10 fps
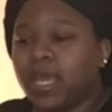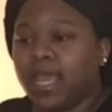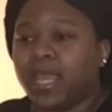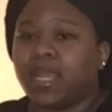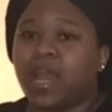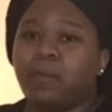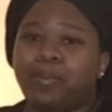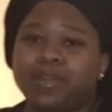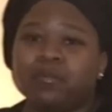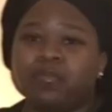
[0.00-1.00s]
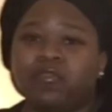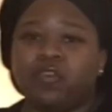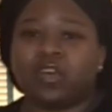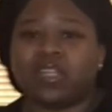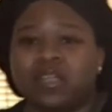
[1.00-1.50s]
And I'll put a
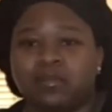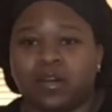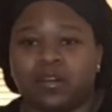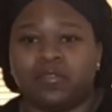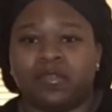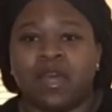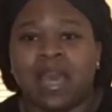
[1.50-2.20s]
before clip of